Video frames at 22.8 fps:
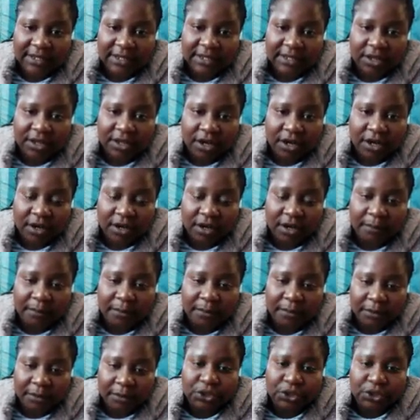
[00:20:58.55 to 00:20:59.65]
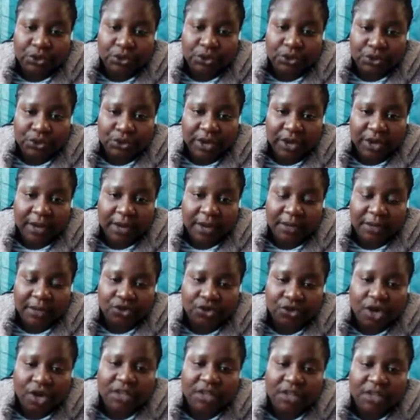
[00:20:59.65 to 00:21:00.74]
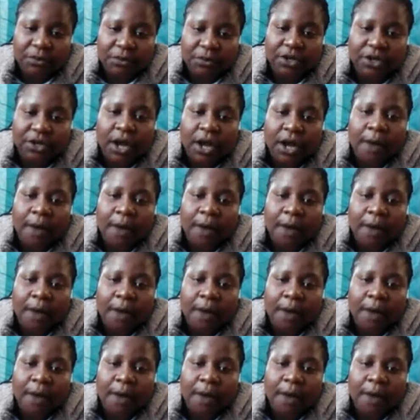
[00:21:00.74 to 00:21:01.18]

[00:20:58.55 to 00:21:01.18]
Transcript: due to Ekman transport,